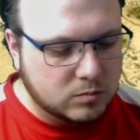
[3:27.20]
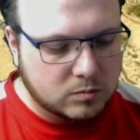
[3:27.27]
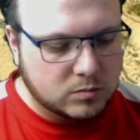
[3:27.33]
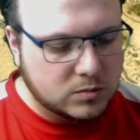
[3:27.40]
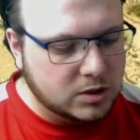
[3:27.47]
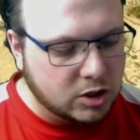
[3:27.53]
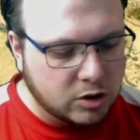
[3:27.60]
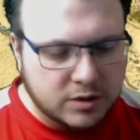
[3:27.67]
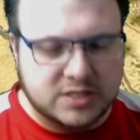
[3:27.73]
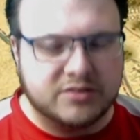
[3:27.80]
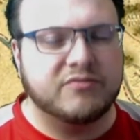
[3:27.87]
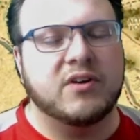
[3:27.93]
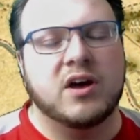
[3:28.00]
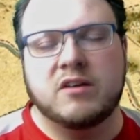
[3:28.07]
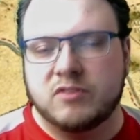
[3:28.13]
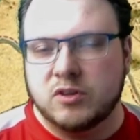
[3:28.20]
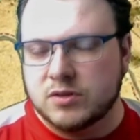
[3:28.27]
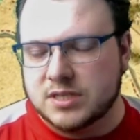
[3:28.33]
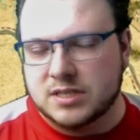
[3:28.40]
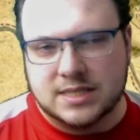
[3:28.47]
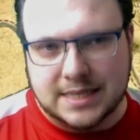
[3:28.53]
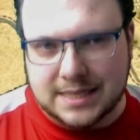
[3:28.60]
units of 5, units of
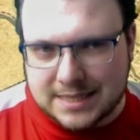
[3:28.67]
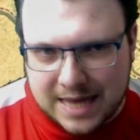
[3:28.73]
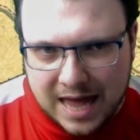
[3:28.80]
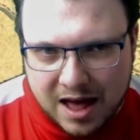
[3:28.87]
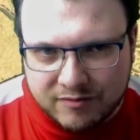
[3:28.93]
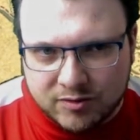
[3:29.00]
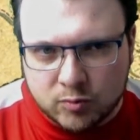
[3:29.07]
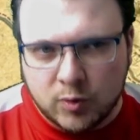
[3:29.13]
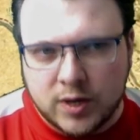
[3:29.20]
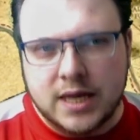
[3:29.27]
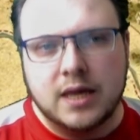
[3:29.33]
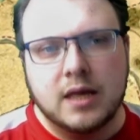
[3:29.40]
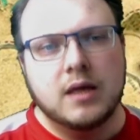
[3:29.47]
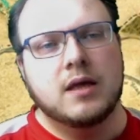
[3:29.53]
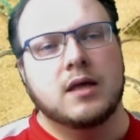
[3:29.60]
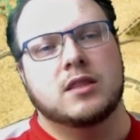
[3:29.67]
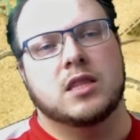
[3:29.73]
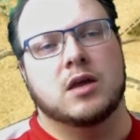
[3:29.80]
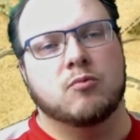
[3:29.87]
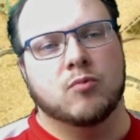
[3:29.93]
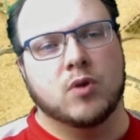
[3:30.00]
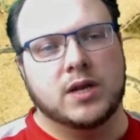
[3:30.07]
6 cavalry. They're
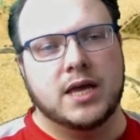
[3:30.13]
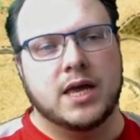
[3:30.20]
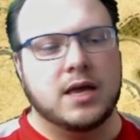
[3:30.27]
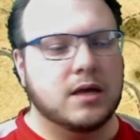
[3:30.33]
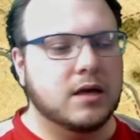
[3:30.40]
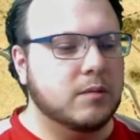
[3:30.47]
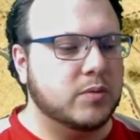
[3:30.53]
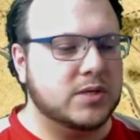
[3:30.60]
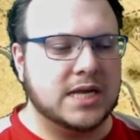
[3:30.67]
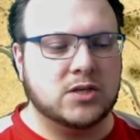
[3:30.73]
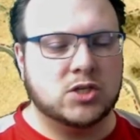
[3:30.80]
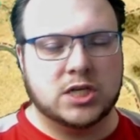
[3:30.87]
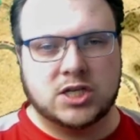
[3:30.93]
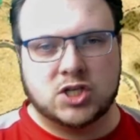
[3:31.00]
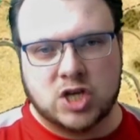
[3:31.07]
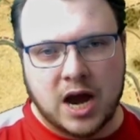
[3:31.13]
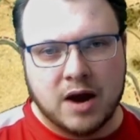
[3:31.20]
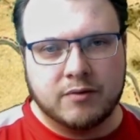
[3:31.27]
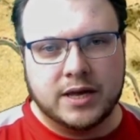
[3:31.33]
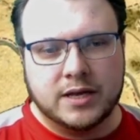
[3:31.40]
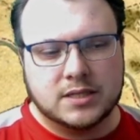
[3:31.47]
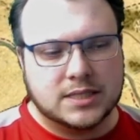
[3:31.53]
running potentially
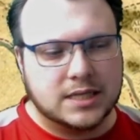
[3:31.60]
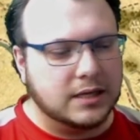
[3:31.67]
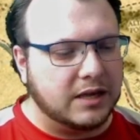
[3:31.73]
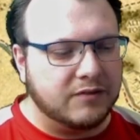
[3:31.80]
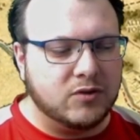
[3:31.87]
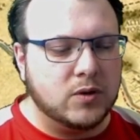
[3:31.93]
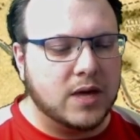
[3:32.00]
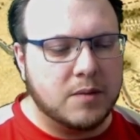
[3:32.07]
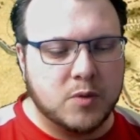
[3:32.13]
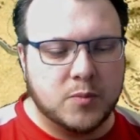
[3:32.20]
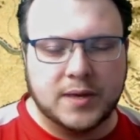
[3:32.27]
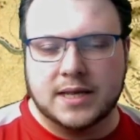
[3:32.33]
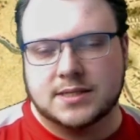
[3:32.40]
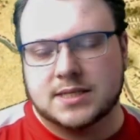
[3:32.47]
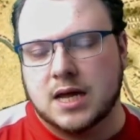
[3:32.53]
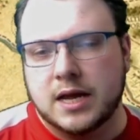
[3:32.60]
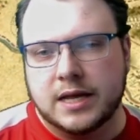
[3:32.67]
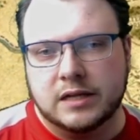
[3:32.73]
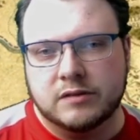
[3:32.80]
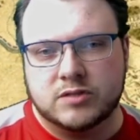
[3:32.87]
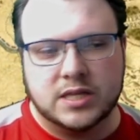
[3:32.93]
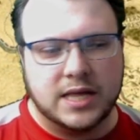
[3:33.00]
chariots. Like if you came up against High
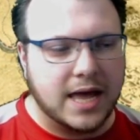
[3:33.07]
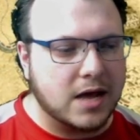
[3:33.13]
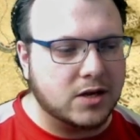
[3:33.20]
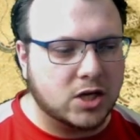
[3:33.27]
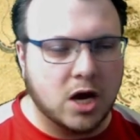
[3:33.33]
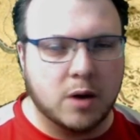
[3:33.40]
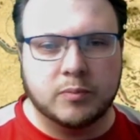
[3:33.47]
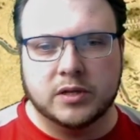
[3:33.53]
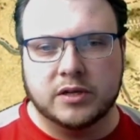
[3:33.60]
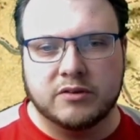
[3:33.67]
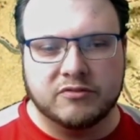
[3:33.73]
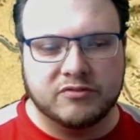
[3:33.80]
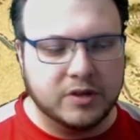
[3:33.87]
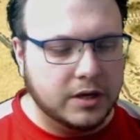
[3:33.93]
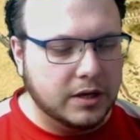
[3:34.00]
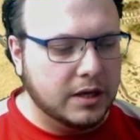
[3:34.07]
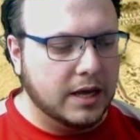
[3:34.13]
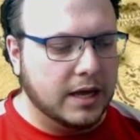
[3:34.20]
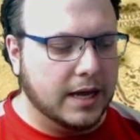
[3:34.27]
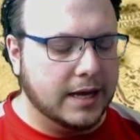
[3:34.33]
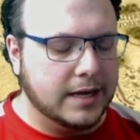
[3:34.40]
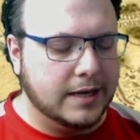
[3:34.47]
Elves and they had a couple of
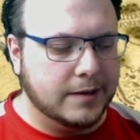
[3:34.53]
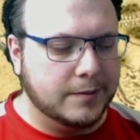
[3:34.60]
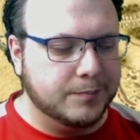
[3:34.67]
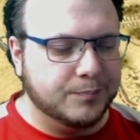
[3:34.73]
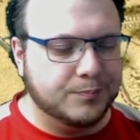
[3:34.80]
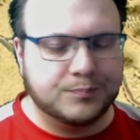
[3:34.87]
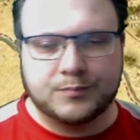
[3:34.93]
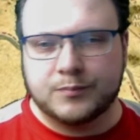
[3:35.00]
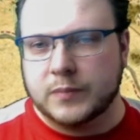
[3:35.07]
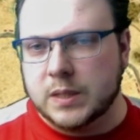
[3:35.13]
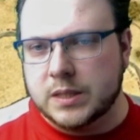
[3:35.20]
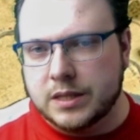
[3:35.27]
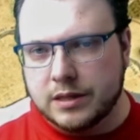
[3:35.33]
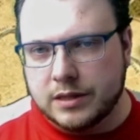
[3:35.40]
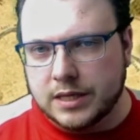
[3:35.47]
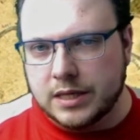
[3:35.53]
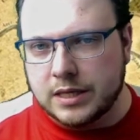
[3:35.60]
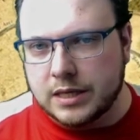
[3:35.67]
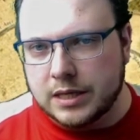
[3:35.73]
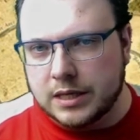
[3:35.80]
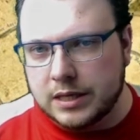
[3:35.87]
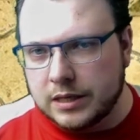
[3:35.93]

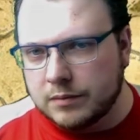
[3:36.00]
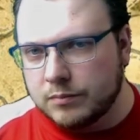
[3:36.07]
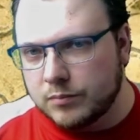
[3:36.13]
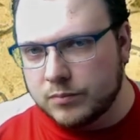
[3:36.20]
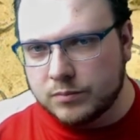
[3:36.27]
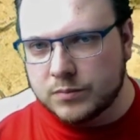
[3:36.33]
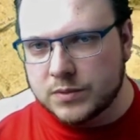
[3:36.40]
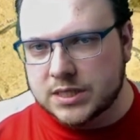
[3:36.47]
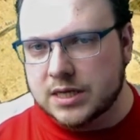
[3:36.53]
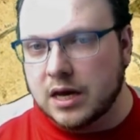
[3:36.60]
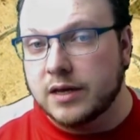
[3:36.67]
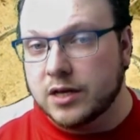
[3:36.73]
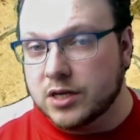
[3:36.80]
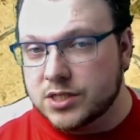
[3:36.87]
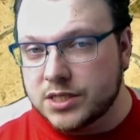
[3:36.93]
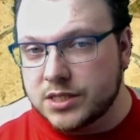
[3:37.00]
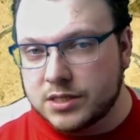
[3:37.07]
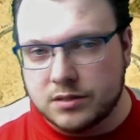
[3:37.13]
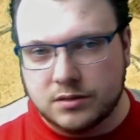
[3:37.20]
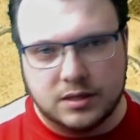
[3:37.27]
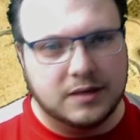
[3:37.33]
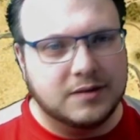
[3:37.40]
the Sky Cutters,
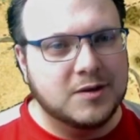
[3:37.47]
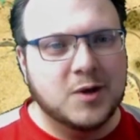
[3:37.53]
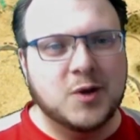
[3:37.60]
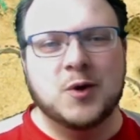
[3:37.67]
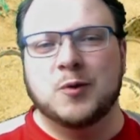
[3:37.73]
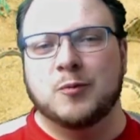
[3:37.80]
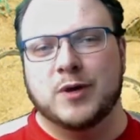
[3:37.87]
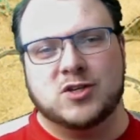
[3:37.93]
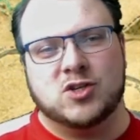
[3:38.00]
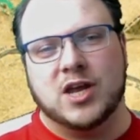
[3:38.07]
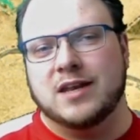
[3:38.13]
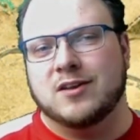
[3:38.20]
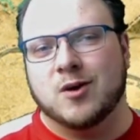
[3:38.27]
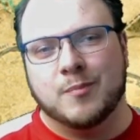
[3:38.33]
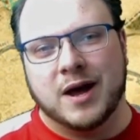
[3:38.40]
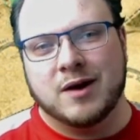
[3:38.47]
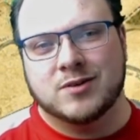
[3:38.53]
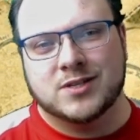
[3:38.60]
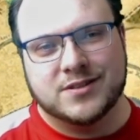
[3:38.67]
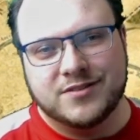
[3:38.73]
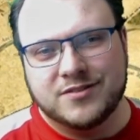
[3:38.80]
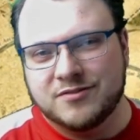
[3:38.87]
which in
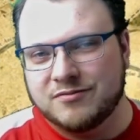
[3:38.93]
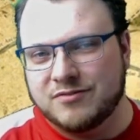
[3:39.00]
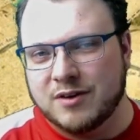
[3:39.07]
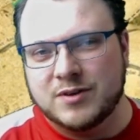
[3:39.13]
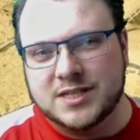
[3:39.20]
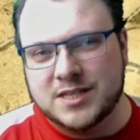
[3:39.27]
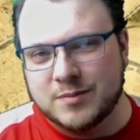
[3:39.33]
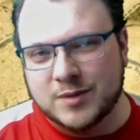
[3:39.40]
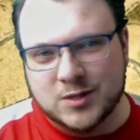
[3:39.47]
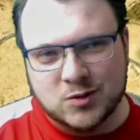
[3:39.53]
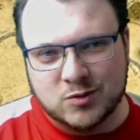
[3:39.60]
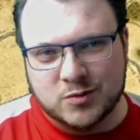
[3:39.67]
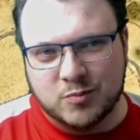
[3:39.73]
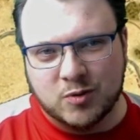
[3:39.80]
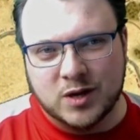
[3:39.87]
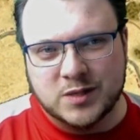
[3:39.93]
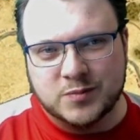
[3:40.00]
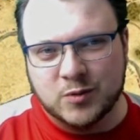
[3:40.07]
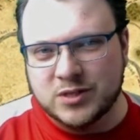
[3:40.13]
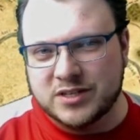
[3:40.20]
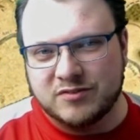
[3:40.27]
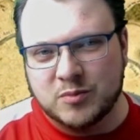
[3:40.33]
comparison, very similar sort of price
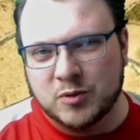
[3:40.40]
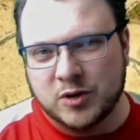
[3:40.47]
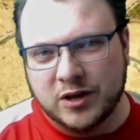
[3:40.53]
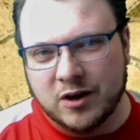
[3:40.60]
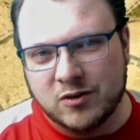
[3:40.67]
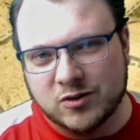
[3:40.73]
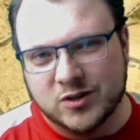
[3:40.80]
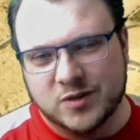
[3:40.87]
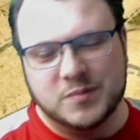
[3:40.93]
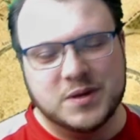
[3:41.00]
point if you put a gun on them,